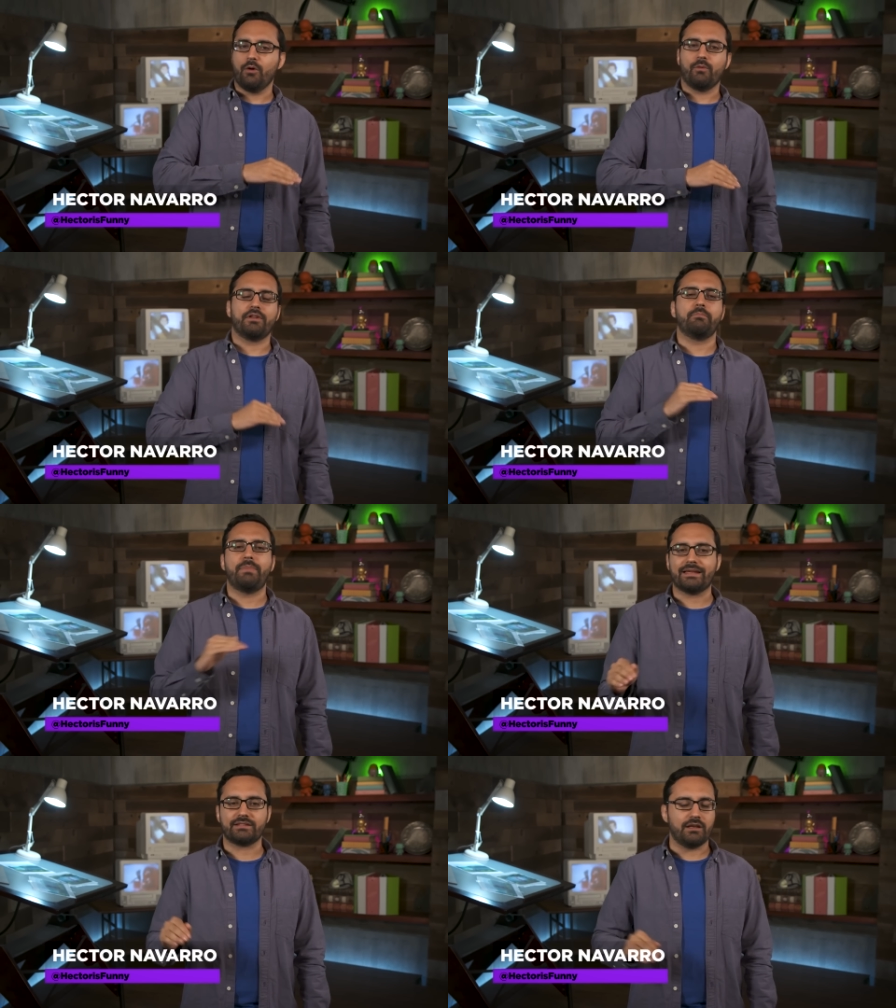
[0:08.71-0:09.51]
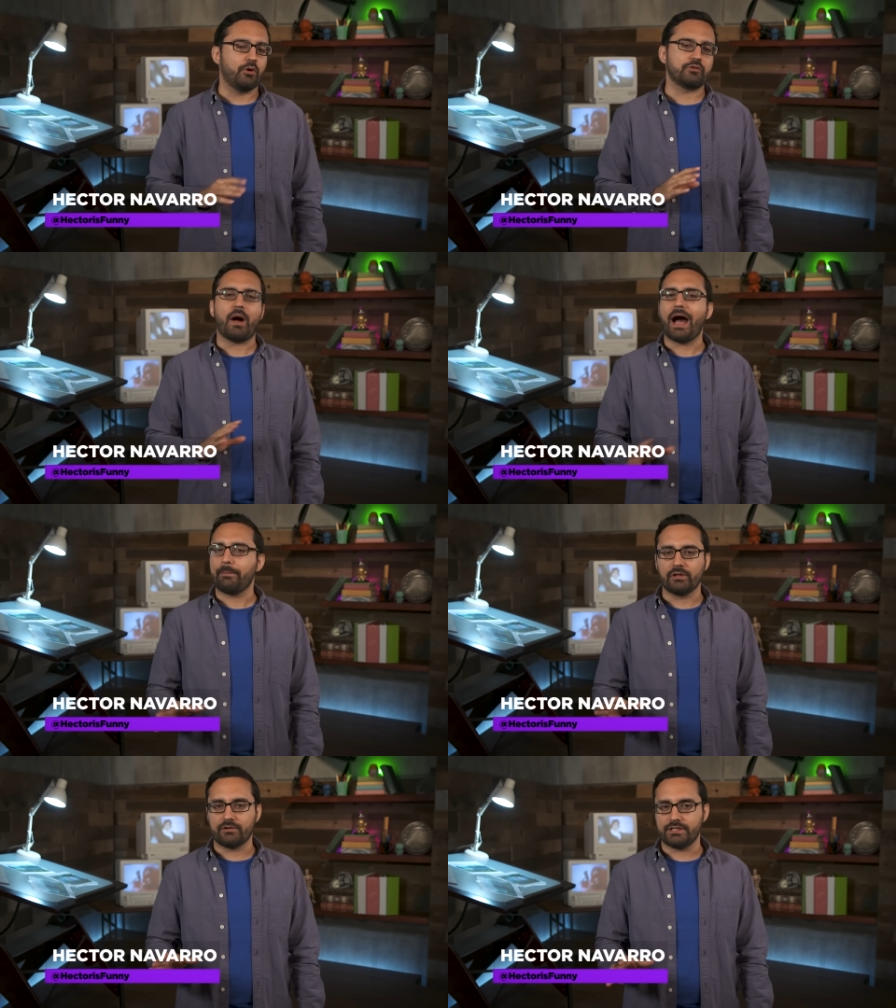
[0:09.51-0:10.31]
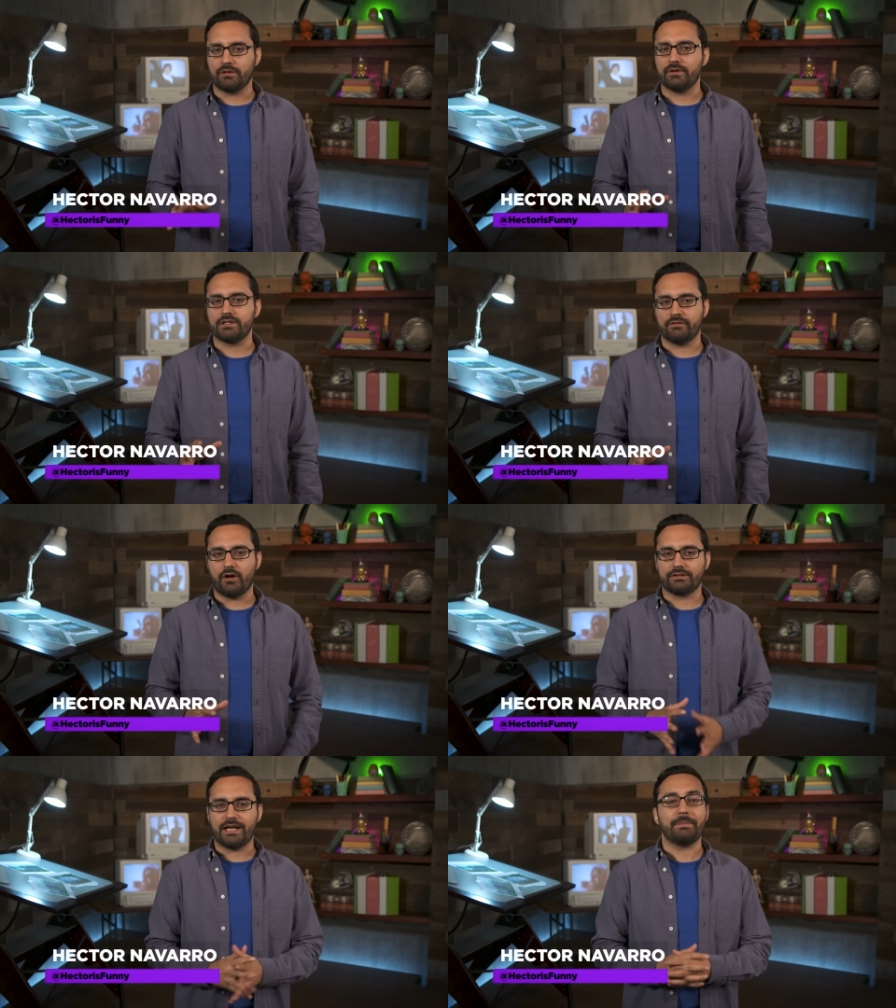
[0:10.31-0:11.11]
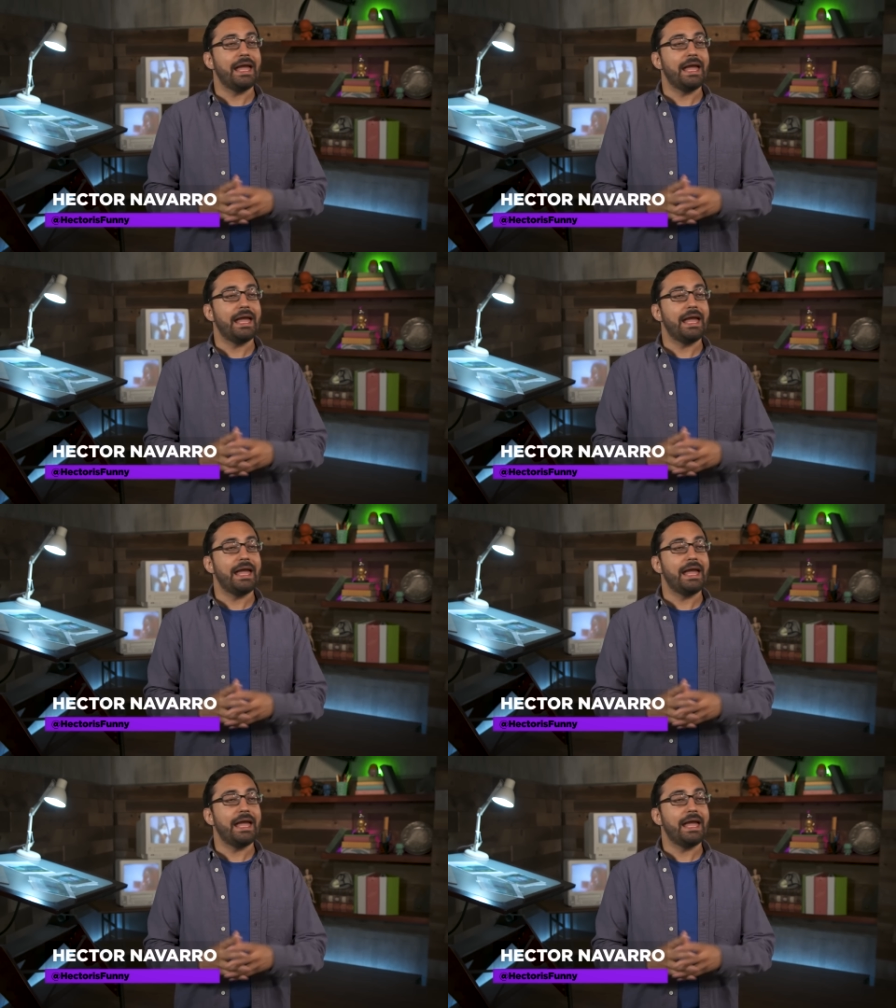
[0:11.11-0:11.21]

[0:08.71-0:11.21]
one of the best and most popular series of all time.